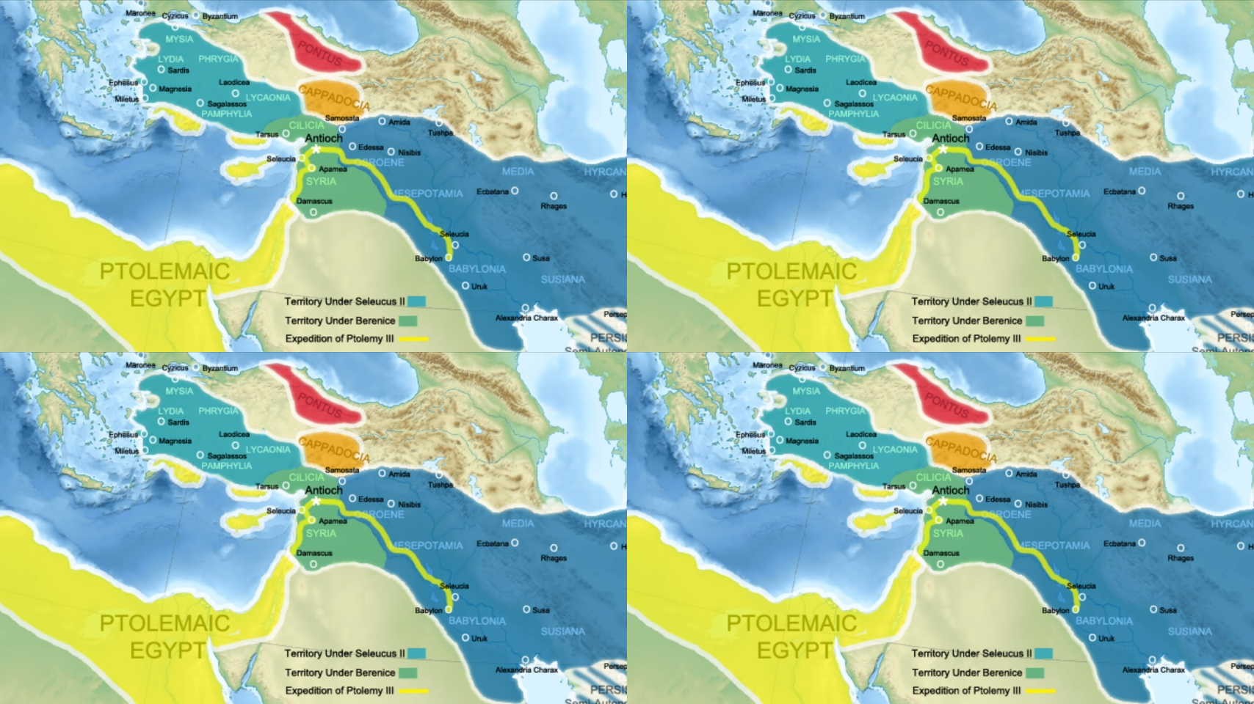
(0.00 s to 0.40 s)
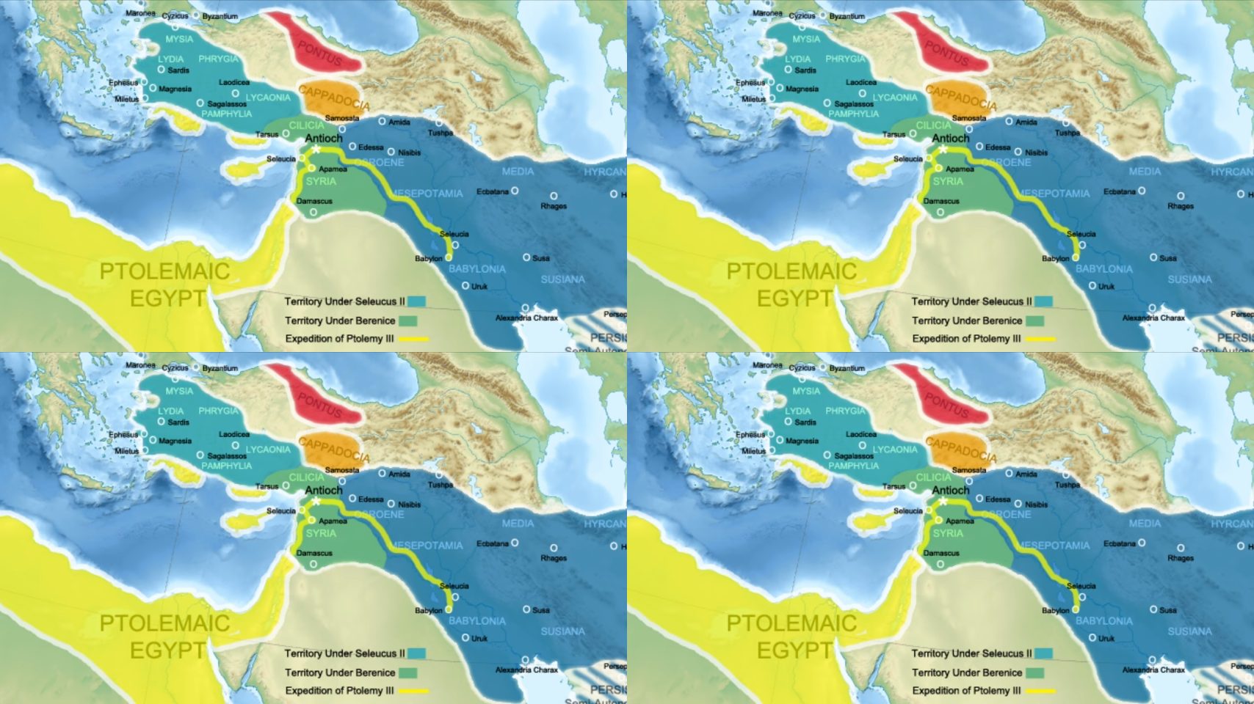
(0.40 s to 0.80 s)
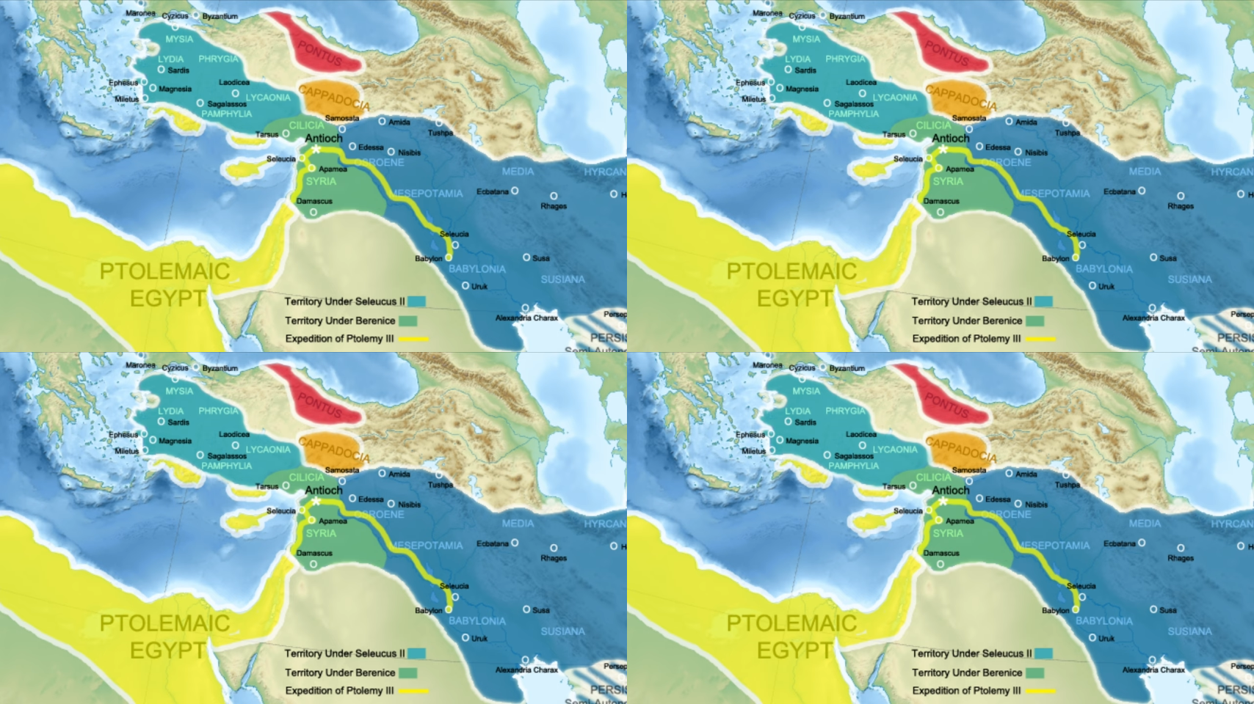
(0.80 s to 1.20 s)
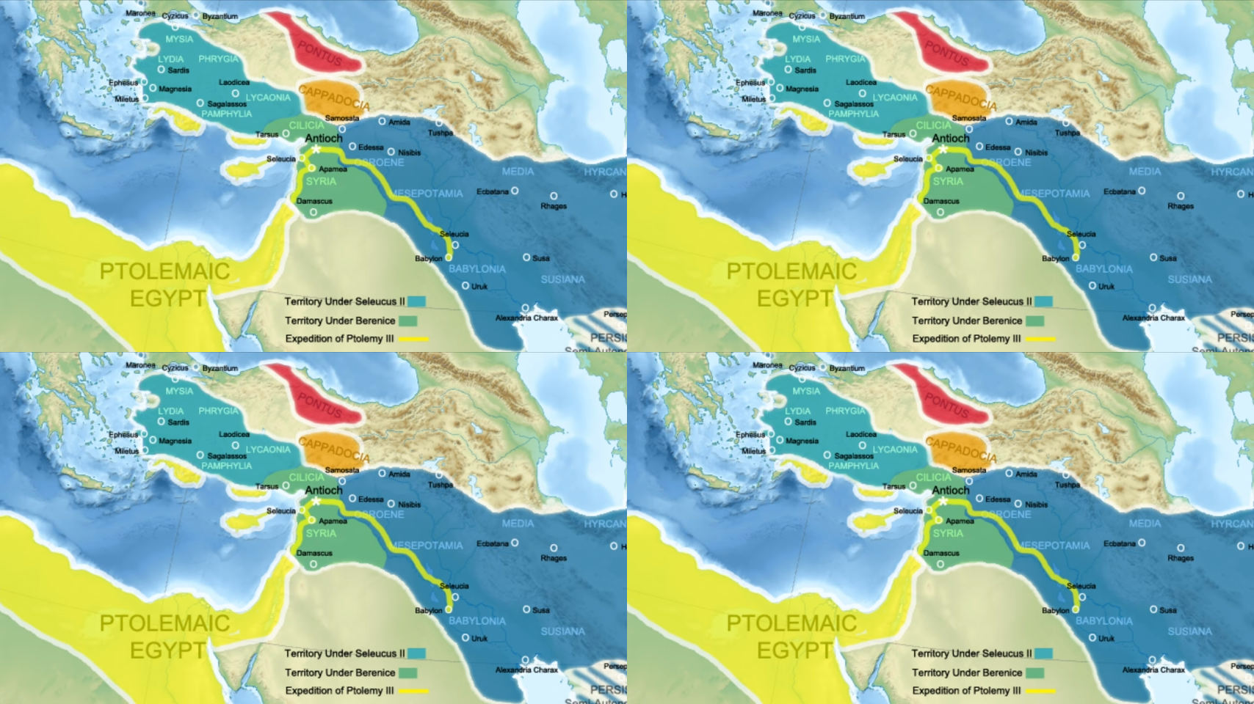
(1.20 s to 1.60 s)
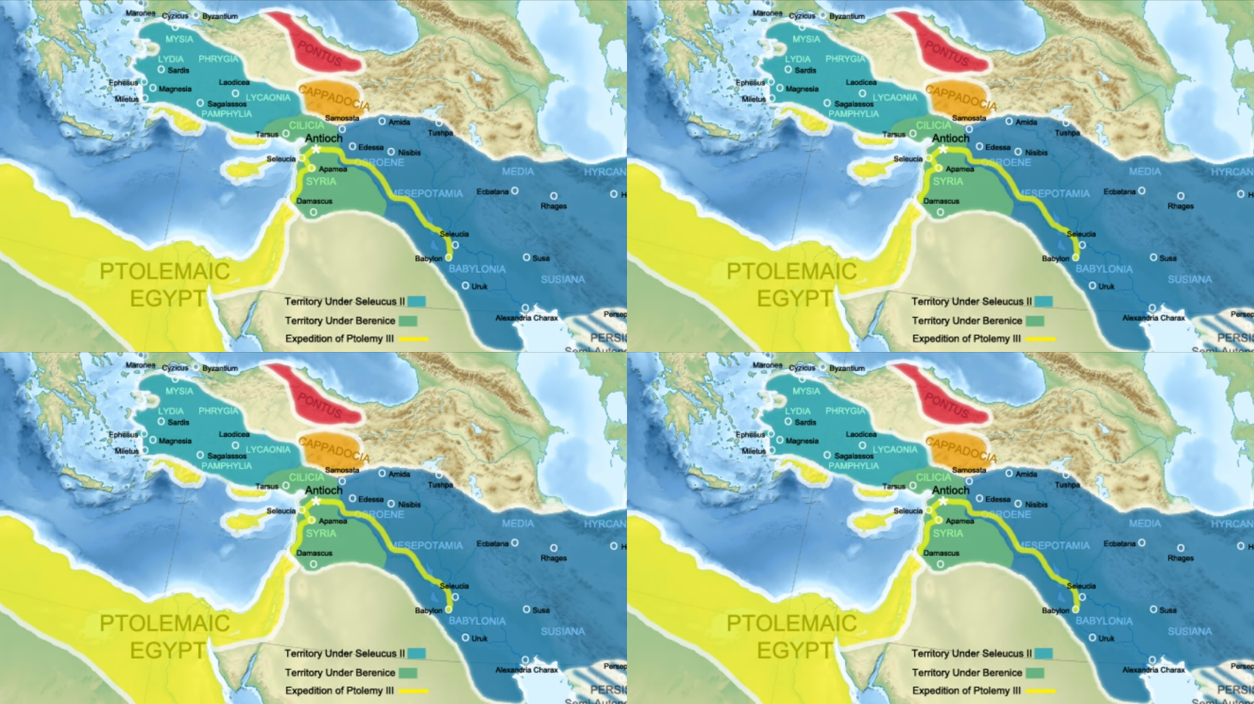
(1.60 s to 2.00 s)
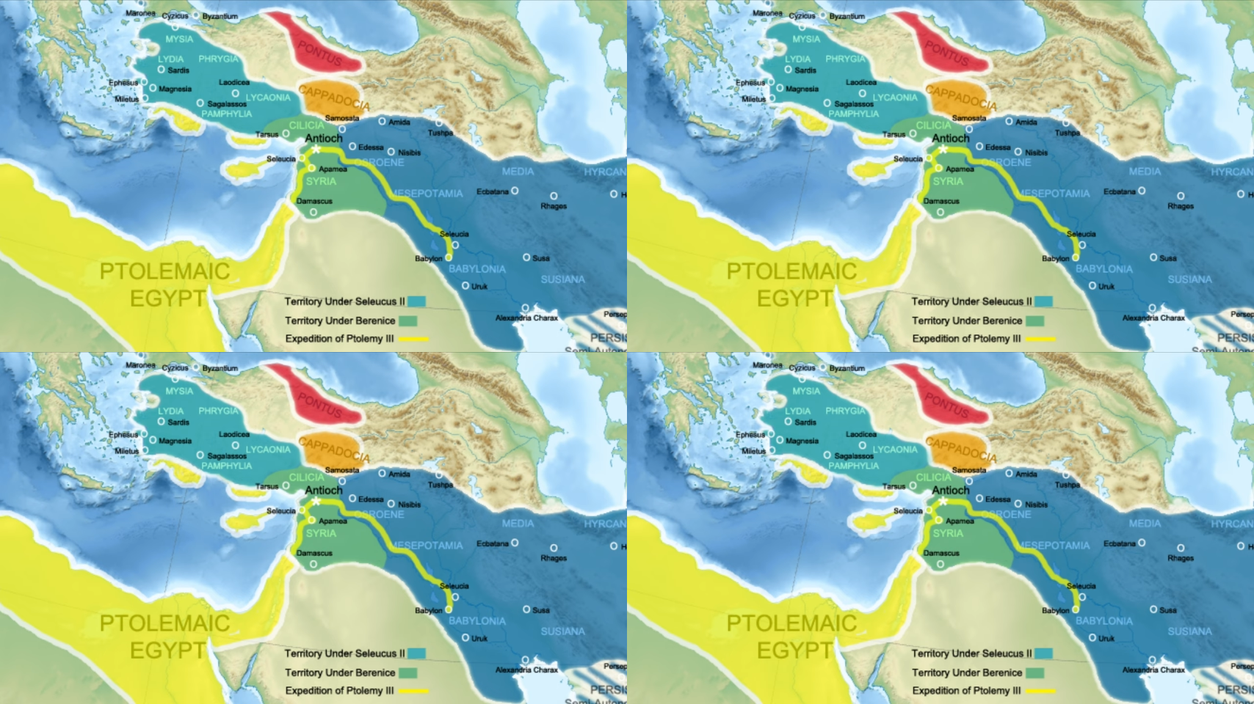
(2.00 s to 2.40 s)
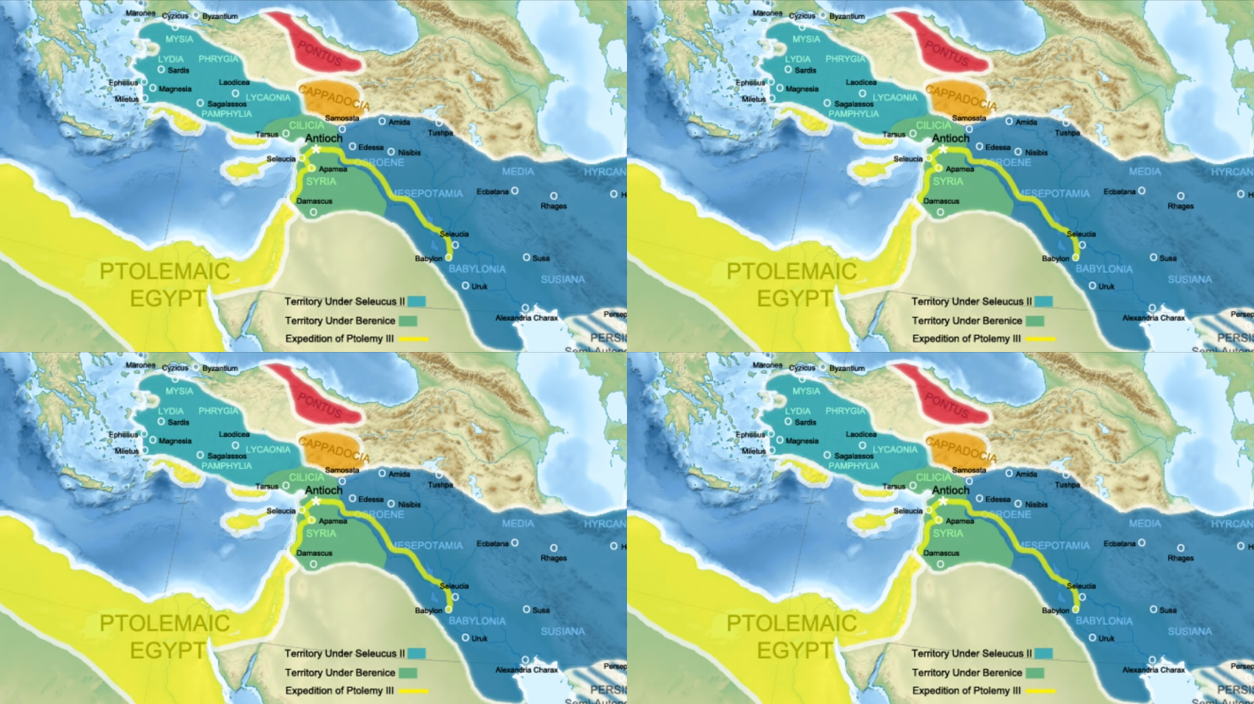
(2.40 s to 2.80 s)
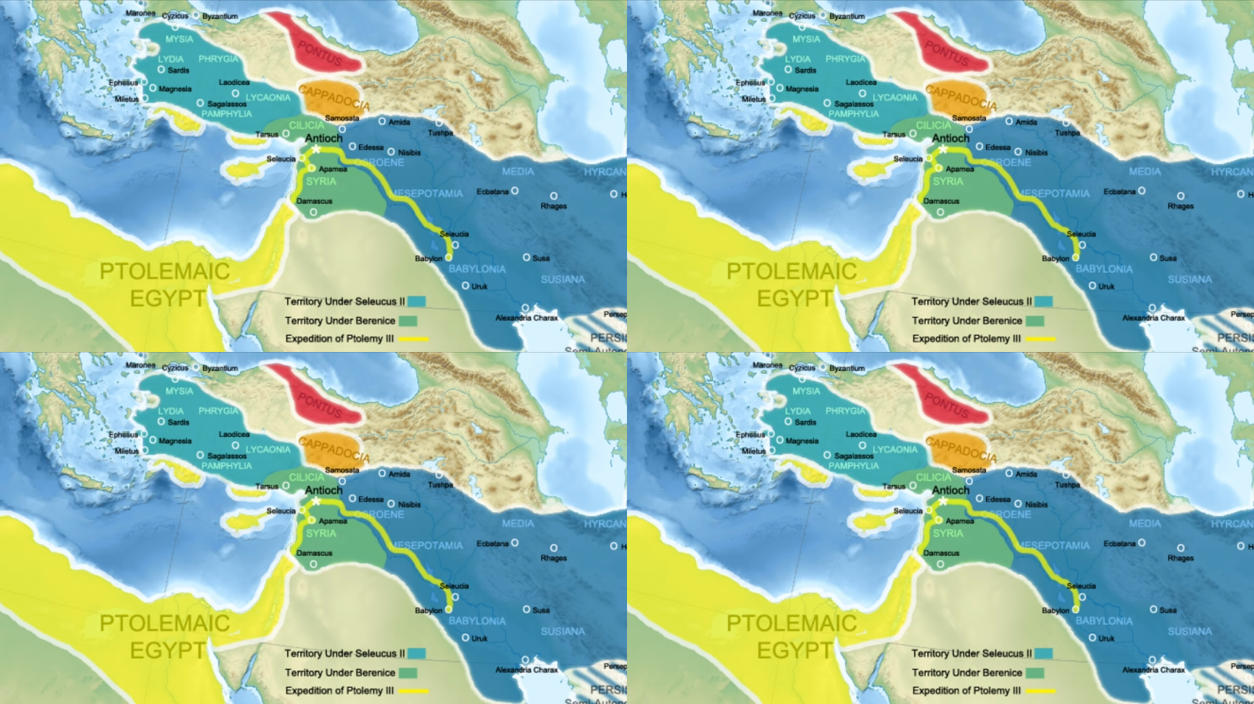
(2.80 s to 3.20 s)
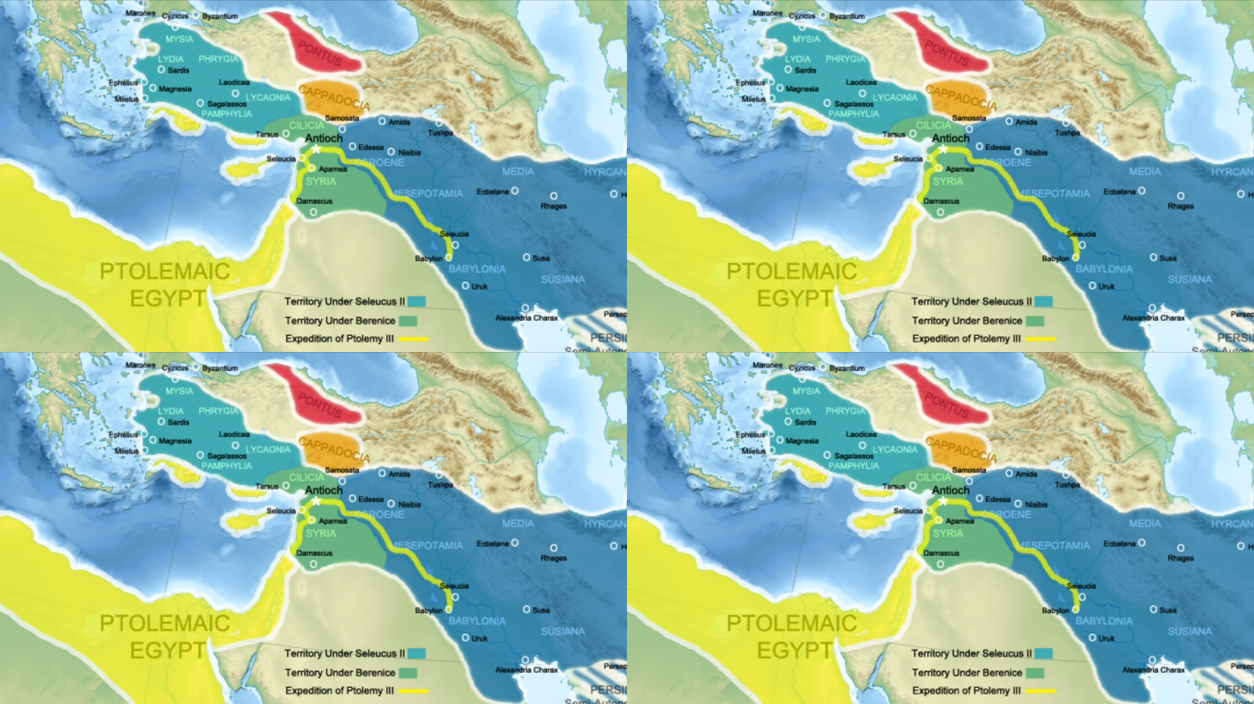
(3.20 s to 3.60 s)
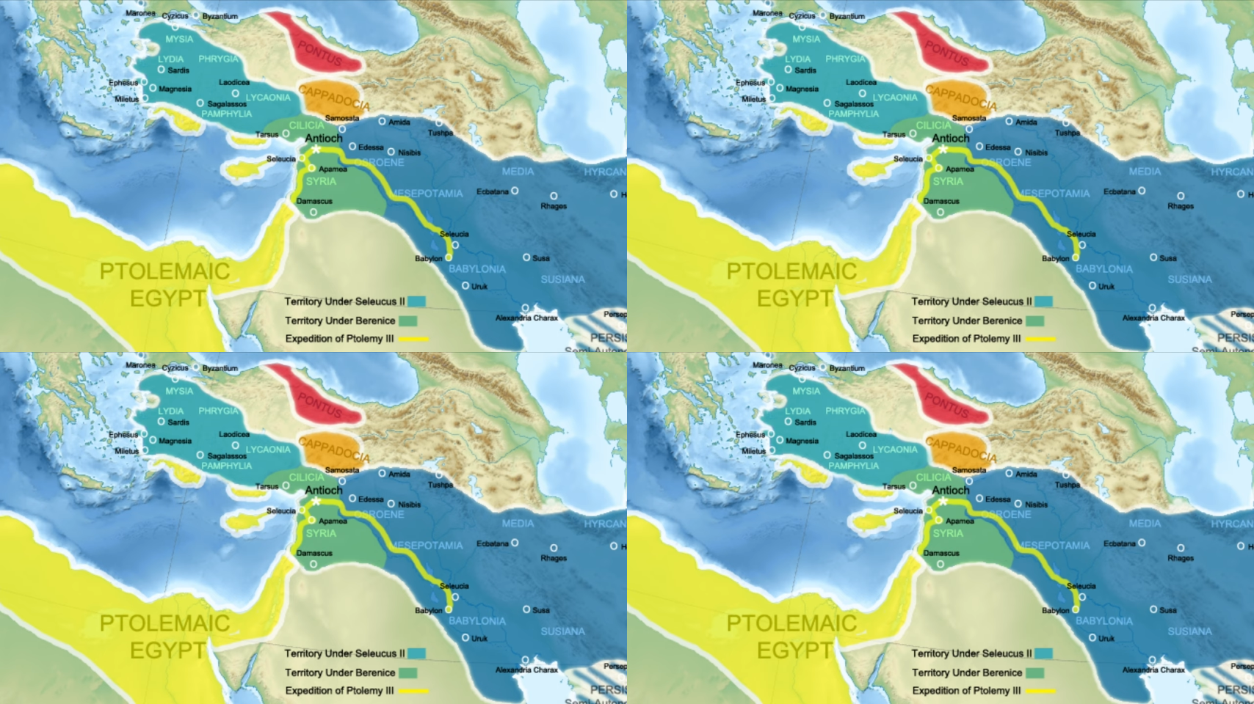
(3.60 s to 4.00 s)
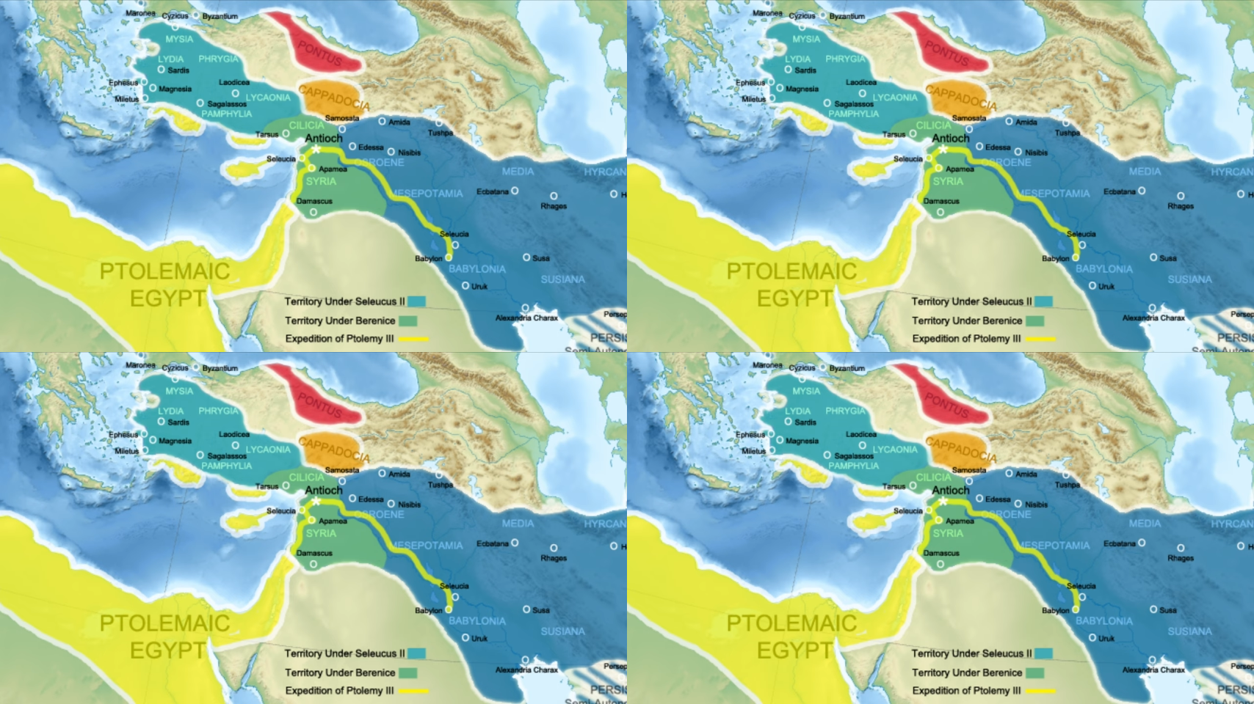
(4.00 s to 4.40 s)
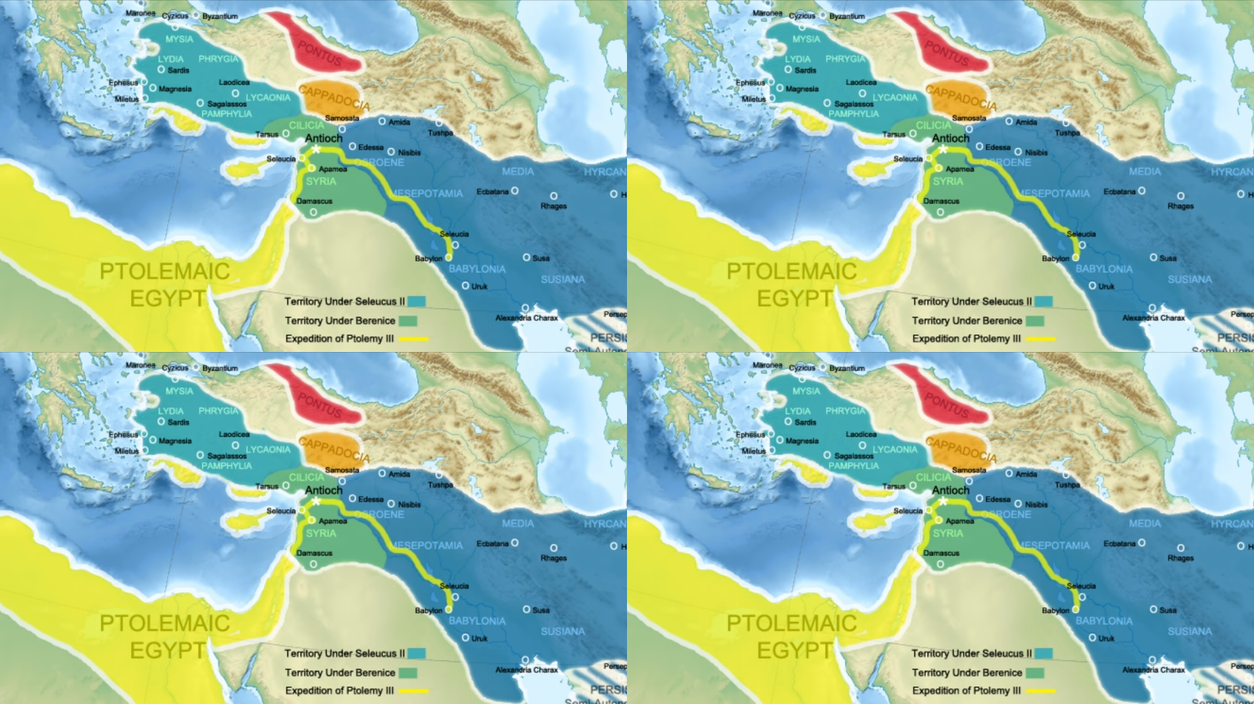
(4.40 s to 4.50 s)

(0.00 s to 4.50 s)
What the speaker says: Nobody's mouth can be seen.